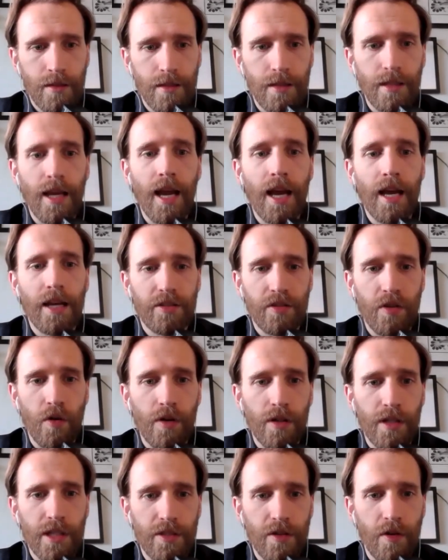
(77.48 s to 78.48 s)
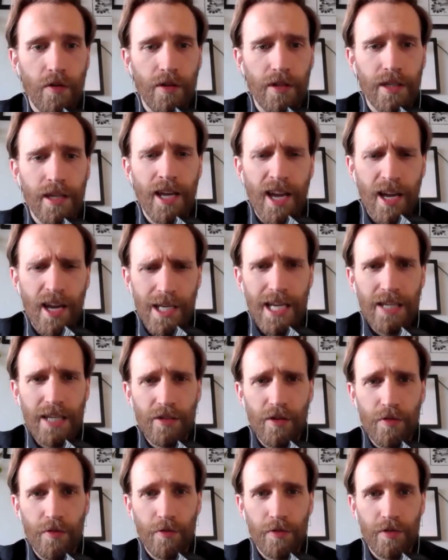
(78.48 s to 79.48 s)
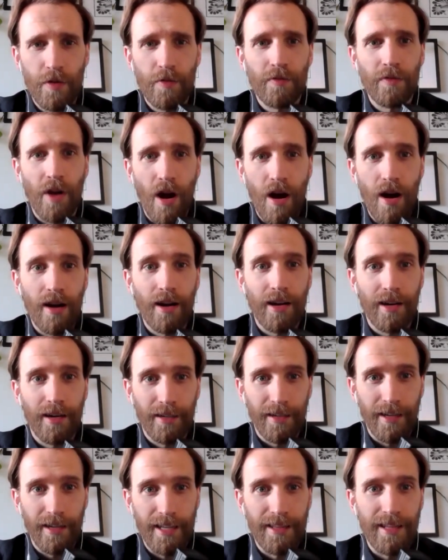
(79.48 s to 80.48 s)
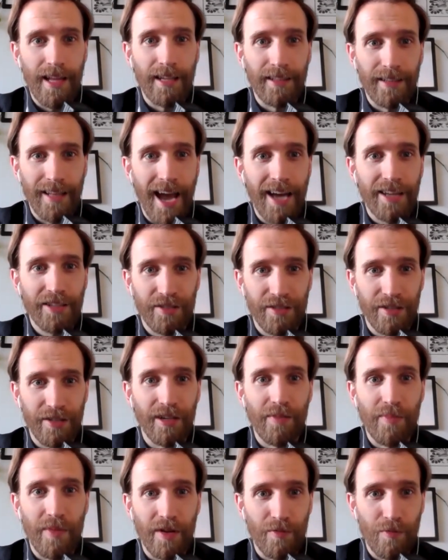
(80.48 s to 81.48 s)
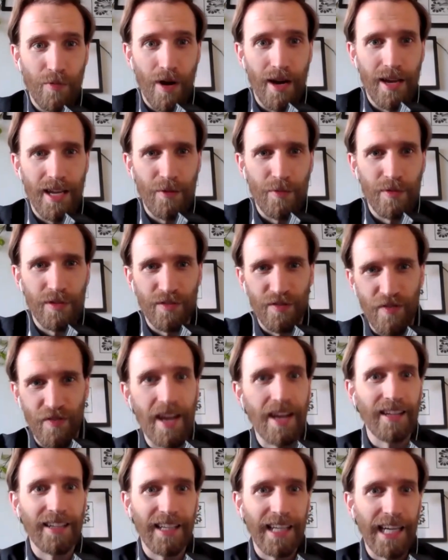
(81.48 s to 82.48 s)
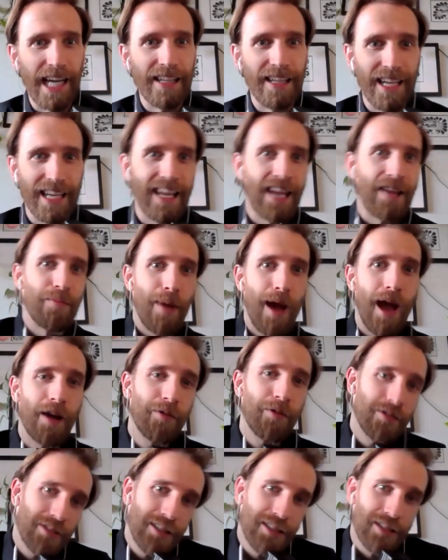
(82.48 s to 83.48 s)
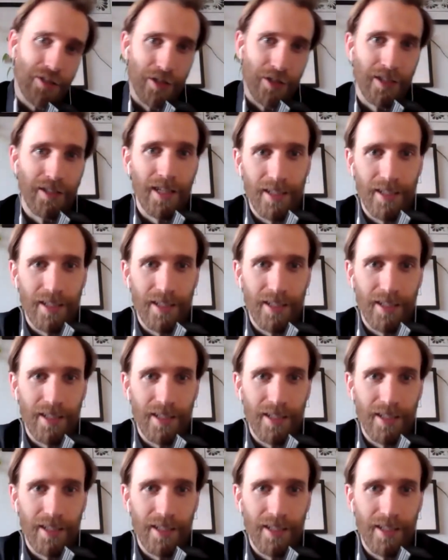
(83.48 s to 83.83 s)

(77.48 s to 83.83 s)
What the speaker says: Yeah, totally. He had to go through his own arc in that last tournament where he was failing and then he came back, which is good.